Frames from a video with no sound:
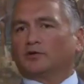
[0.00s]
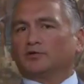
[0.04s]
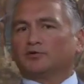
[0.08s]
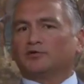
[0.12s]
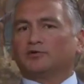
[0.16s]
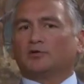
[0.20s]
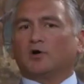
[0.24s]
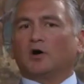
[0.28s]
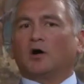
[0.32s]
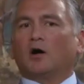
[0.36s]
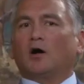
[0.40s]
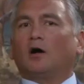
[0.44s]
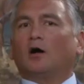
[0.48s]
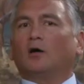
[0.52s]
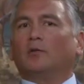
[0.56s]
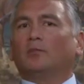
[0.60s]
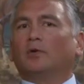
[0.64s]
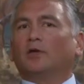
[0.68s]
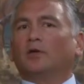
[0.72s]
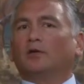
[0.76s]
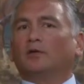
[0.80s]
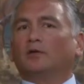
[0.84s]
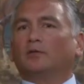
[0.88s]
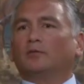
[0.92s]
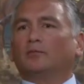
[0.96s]
job
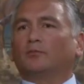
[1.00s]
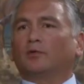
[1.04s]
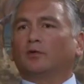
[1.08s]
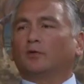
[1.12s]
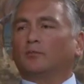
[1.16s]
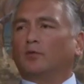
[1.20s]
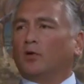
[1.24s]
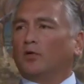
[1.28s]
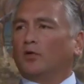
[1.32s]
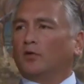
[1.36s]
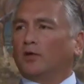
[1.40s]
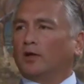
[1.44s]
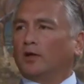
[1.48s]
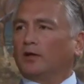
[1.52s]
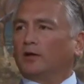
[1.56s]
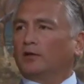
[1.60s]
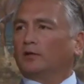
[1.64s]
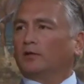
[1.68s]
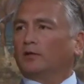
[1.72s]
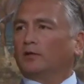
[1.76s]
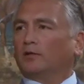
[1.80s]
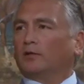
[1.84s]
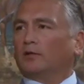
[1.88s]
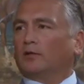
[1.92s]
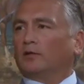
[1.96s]
in
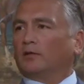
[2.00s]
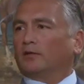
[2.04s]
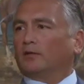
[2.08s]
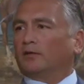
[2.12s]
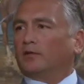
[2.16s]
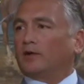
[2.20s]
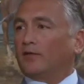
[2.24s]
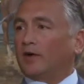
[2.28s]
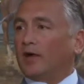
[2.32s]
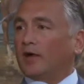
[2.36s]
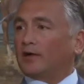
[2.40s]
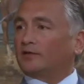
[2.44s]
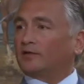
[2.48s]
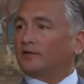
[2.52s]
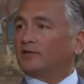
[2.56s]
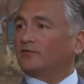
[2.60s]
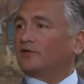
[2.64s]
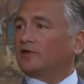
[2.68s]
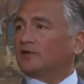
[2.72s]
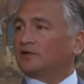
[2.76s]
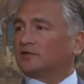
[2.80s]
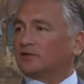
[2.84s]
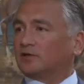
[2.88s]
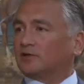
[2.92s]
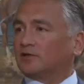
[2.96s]
promoting their
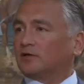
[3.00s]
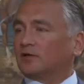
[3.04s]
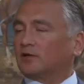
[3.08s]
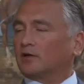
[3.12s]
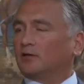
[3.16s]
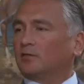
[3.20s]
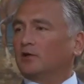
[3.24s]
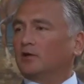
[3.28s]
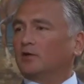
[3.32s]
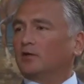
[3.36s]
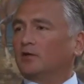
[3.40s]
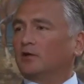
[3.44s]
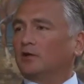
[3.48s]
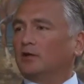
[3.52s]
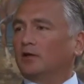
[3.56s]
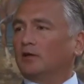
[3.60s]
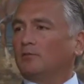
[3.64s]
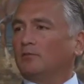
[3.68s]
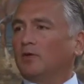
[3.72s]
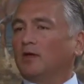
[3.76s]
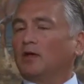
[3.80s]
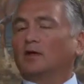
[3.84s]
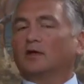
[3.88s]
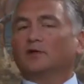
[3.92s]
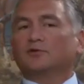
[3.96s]
activities in the community,
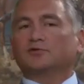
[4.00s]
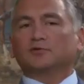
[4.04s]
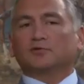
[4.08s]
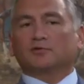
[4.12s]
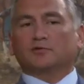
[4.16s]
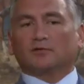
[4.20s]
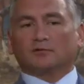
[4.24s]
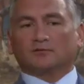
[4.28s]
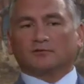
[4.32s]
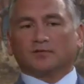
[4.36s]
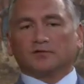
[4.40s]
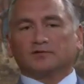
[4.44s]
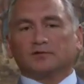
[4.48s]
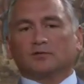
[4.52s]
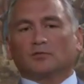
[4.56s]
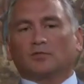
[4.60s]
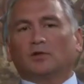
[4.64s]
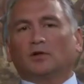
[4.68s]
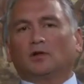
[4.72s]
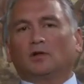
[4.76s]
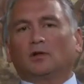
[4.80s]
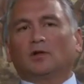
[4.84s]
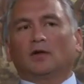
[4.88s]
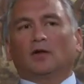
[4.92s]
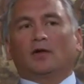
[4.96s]
making sure they're
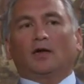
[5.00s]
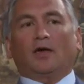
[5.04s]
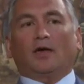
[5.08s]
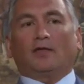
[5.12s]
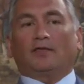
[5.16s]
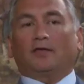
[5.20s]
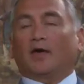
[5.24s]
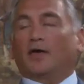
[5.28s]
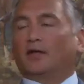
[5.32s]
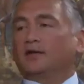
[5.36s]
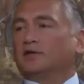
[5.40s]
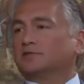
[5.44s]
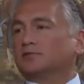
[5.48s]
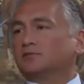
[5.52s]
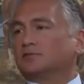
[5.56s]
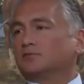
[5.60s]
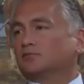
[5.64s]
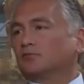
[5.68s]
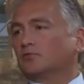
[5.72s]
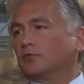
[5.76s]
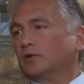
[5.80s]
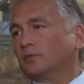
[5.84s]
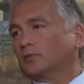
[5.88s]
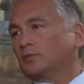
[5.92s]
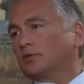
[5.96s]
visible, and that has
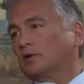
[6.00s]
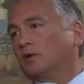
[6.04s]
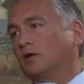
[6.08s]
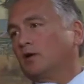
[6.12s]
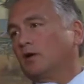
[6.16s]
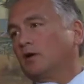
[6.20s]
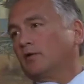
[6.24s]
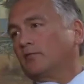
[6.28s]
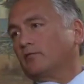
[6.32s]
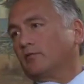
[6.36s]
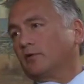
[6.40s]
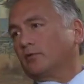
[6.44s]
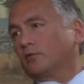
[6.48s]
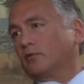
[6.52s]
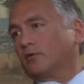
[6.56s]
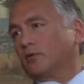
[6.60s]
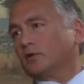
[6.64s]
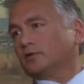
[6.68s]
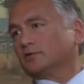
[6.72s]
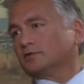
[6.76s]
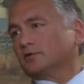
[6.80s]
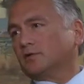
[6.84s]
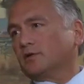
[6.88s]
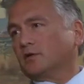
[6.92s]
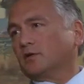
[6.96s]
reaped a lot of
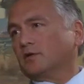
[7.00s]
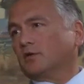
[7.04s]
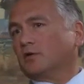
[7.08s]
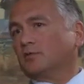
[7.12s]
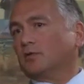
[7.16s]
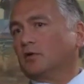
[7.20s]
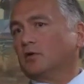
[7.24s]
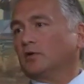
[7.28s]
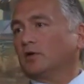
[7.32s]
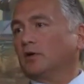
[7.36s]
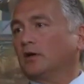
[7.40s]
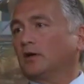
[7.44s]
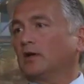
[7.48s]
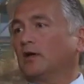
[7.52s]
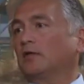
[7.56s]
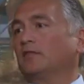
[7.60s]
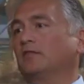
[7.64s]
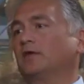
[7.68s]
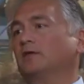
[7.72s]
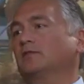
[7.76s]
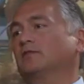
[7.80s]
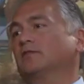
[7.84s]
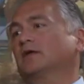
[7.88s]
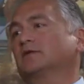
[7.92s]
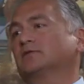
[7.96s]
rewards in our community, and I
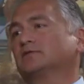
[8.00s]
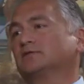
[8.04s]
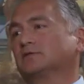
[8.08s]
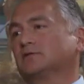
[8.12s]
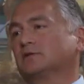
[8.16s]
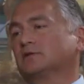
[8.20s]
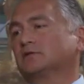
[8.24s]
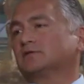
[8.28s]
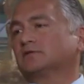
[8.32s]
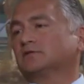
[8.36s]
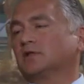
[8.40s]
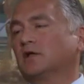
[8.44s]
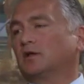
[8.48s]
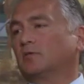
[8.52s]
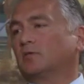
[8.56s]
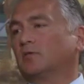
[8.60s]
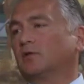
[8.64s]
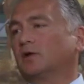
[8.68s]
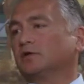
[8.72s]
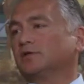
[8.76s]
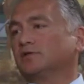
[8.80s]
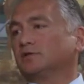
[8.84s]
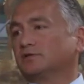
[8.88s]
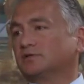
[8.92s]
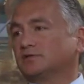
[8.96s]
think that's a
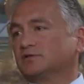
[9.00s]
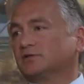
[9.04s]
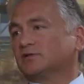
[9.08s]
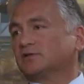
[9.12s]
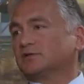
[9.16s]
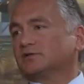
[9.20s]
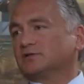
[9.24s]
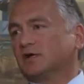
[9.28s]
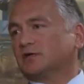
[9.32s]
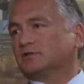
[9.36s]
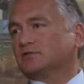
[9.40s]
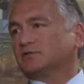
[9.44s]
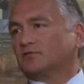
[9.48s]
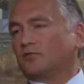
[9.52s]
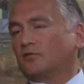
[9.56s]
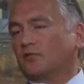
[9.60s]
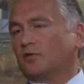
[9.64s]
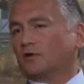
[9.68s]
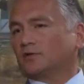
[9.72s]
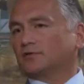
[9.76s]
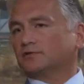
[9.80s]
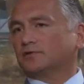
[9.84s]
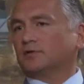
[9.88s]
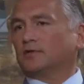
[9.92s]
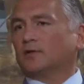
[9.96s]
celebration of success
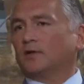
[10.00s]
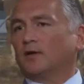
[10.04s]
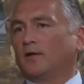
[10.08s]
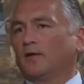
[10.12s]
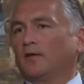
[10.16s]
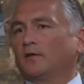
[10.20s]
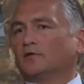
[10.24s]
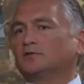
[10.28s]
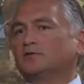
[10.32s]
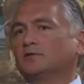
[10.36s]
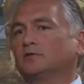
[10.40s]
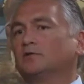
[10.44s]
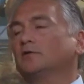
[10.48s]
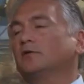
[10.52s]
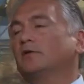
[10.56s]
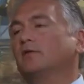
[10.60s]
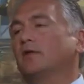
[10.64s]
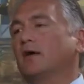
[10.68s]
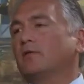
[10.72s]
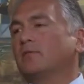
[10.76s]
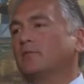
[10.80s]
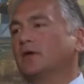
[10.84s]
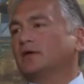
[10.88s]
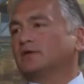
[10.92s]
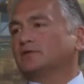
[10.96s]
for us, and certainly
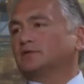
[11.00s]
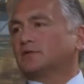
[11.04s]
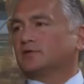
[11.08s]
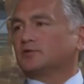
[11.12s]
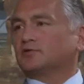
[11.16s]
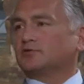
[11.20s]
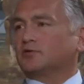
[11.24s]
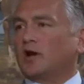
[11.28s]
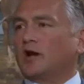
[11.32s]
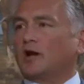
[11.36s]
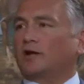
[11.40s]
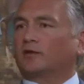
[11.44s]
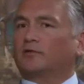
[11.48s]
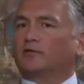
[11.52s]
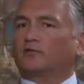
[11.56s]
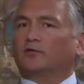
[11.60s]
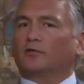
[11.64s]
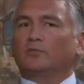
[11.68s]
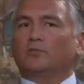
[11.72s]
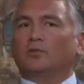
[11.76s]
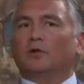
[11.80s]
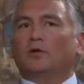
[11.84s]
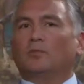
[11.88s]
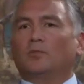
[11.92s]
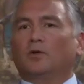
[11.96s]
that makes it attractive.
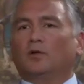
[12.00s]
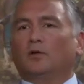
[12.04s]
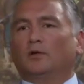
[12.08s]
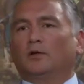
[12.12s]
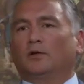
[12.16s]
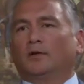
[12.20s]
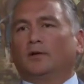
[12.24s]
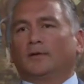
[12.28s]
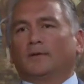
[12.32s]
When people